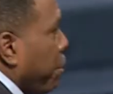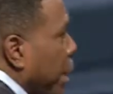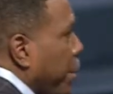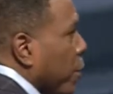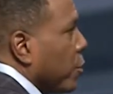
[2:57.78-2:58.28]

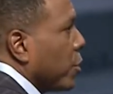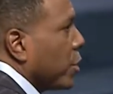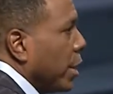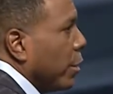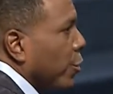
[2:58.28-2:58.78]
people
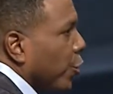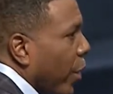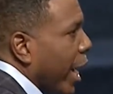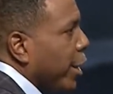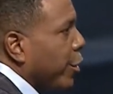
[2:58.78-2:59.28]
still
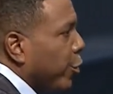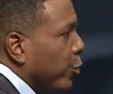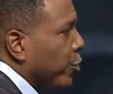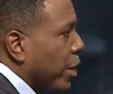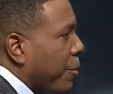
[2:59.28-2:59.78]
trying to
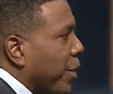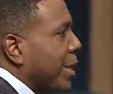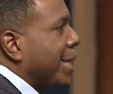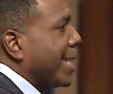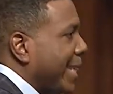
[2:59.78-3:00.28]
do
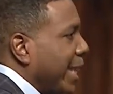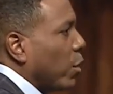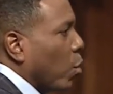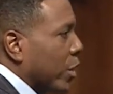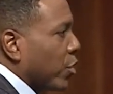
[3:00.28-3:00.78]
something to
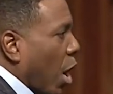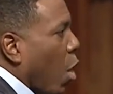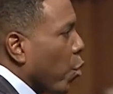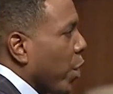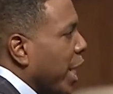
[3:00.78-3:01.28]
get what's
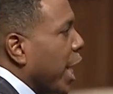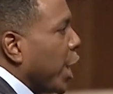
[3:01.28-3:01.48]
already